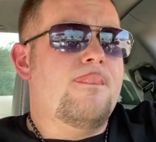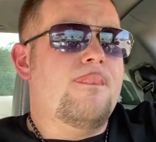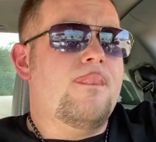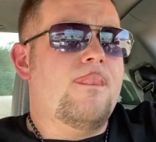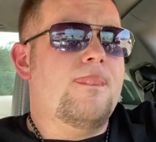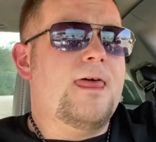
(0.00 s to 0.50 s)

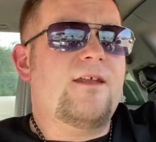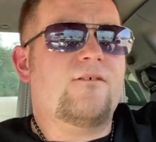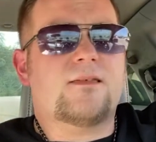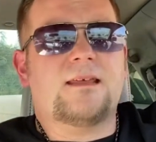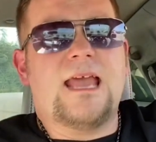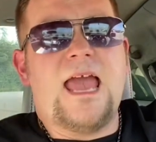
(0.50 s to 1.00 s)
that
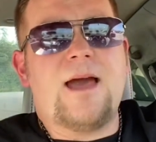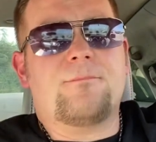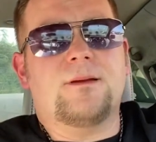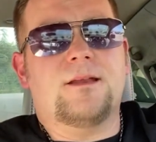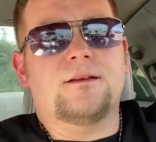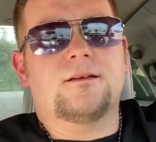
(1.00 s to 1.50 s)
everything
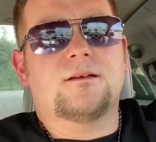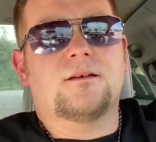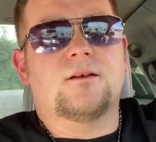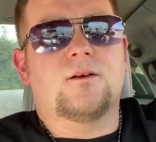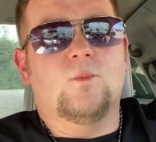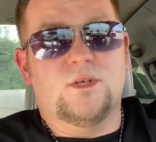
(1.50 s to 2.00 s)
happened,
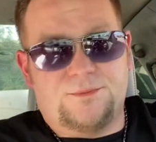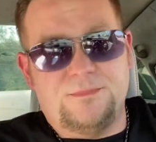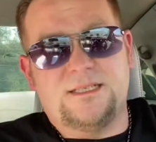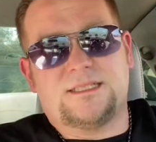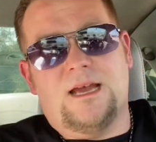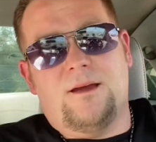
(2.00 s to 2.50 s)
which
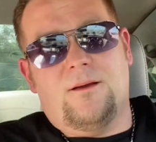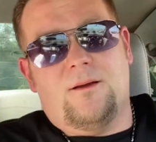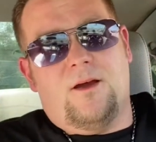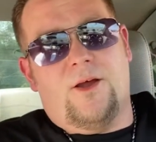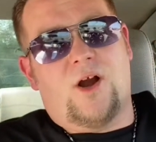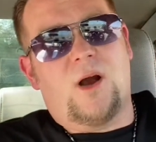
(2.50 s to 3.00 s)
means that
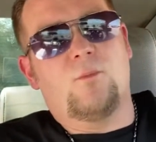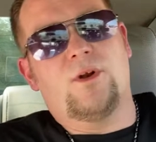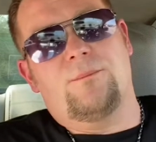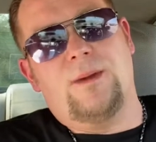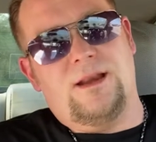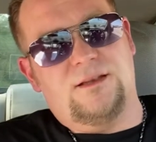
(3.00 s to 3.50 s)
an arm would
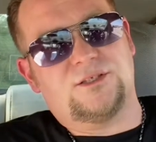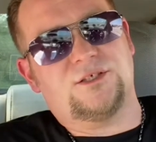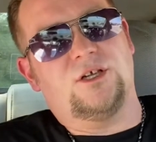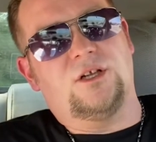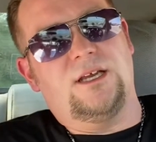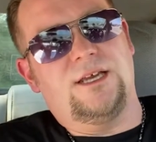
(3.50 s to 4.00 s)
have been
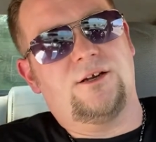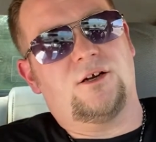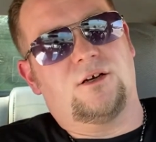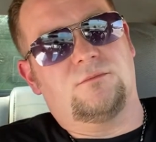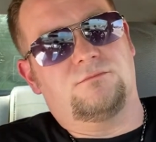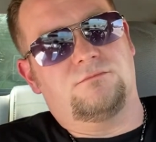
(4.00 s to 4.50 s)
still in
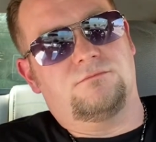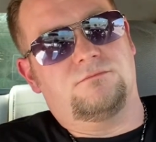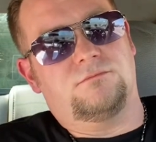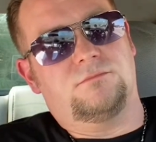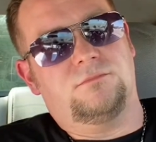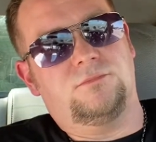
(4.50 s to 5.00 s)
her
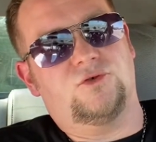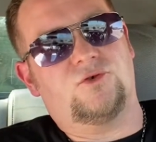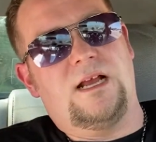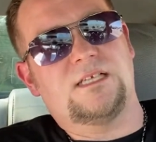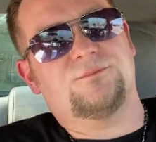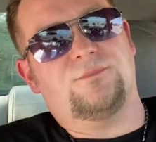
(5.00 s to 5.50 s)

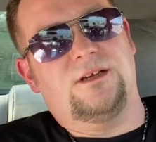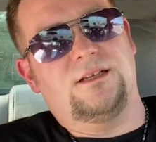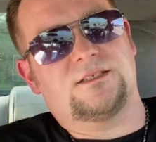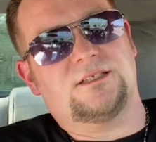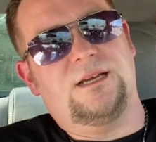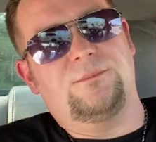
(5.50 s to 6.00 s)
dress, but
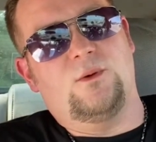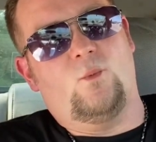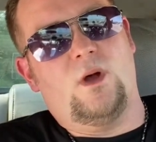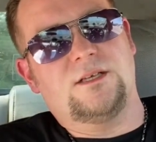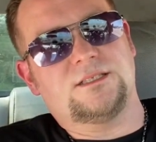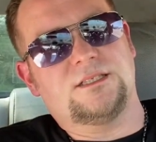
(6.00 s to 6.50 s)
it's claimed it
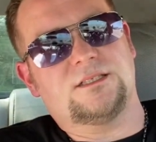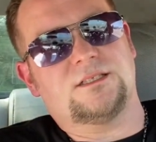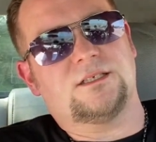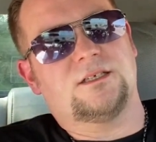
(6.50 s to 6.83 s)
wasn't.